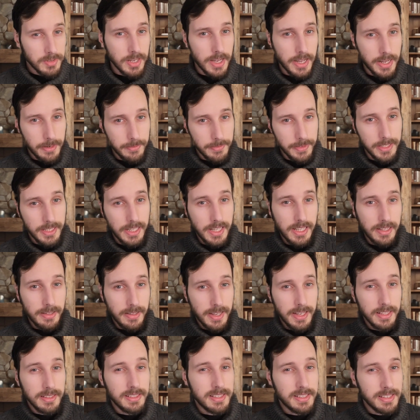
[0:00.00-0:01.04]
out of it, and
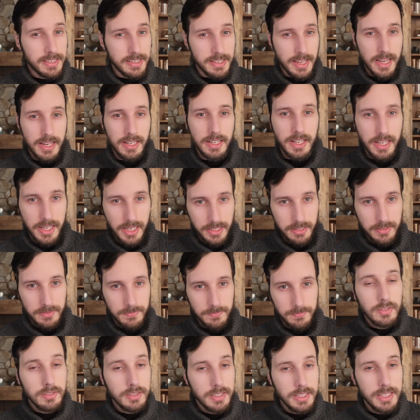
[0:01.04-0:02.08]
that's cyanide.
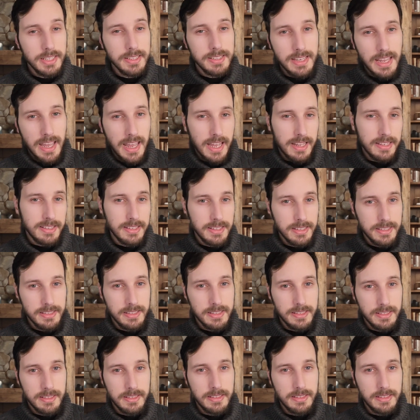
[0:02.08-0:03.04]
Now, these acids,